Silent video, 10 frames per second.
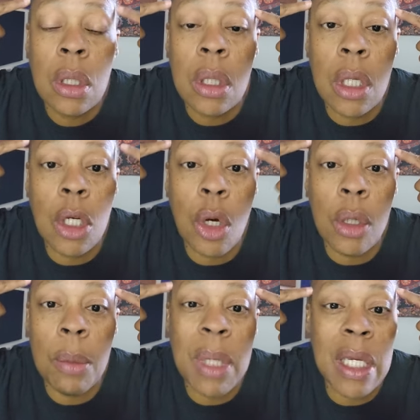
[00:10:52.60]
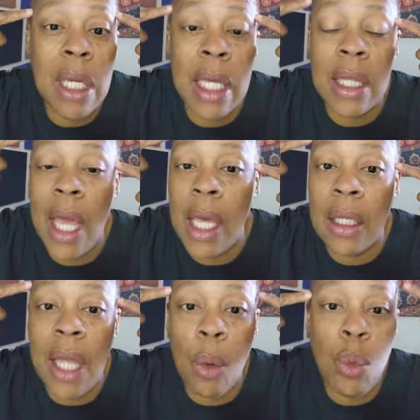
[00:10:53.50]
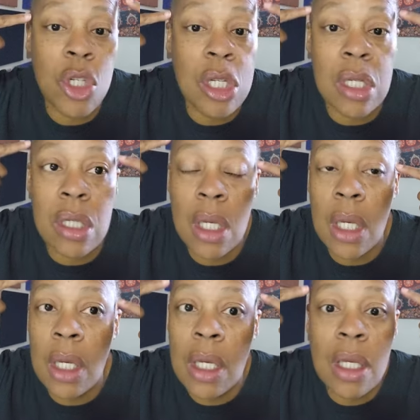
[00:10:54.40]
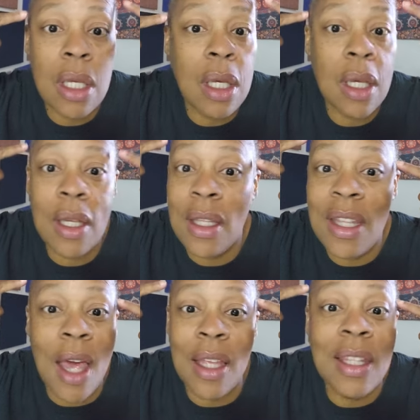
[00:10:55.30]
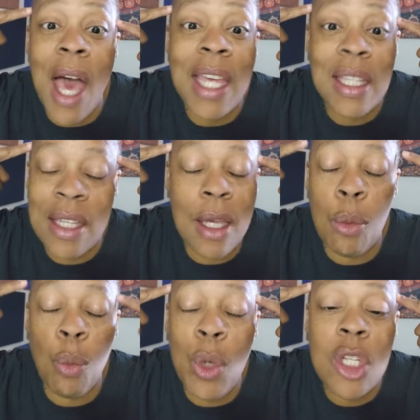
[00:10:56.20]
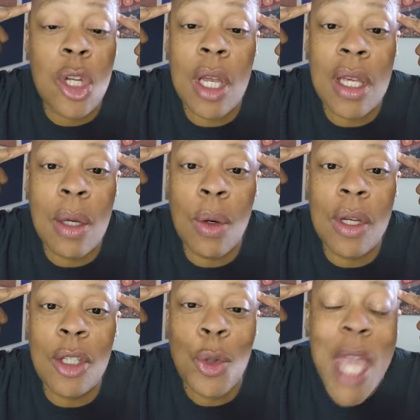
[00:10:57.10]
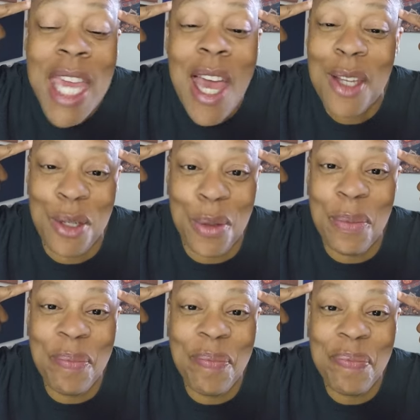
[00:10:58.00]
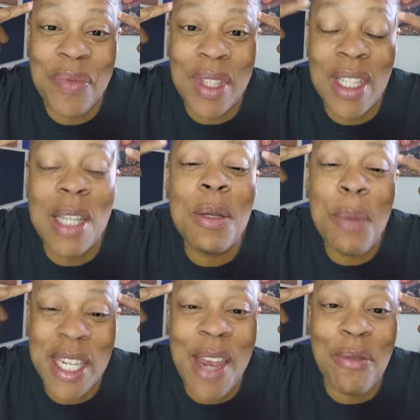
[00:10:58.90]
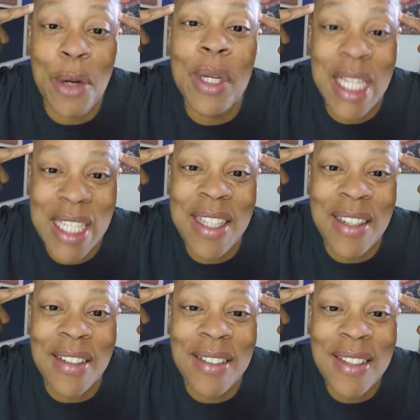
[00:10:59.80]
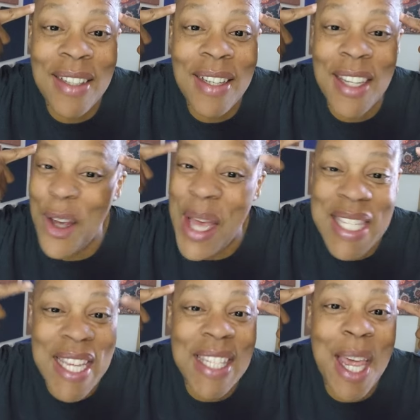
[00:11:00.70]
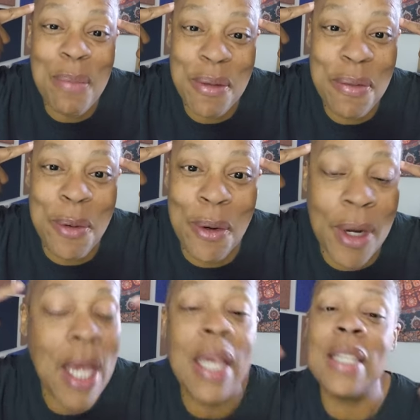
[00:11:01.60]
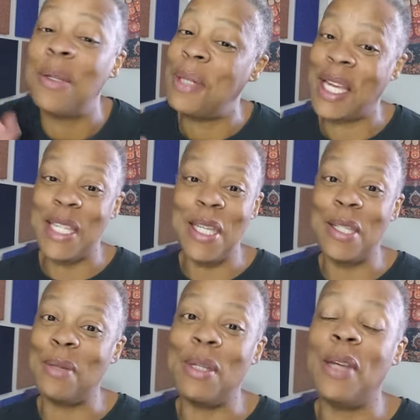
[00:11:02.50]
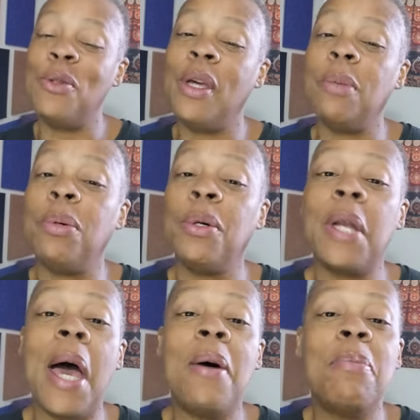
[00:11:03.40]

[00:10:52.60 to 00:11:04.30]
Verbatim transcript: you know what I mean? And, and which is not, which you cannot do. Let me make that very clear. You know, I said that before. So, like I said, sometimes you have to put out